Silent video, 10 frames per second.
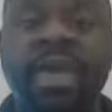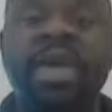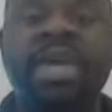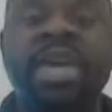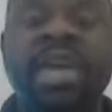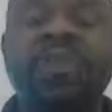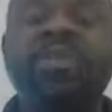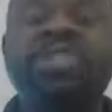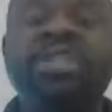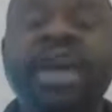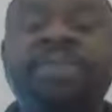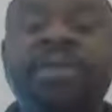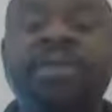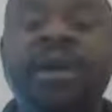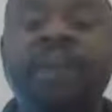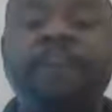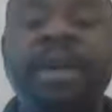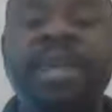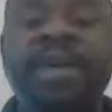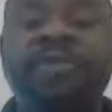King was skeptical of
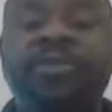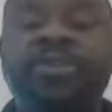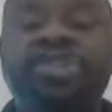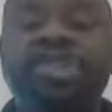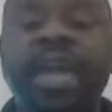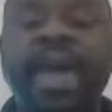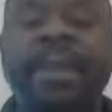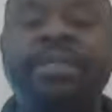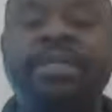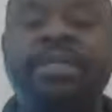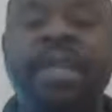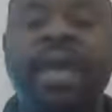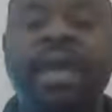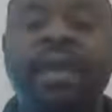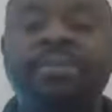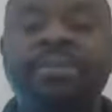many of Christianity's claims.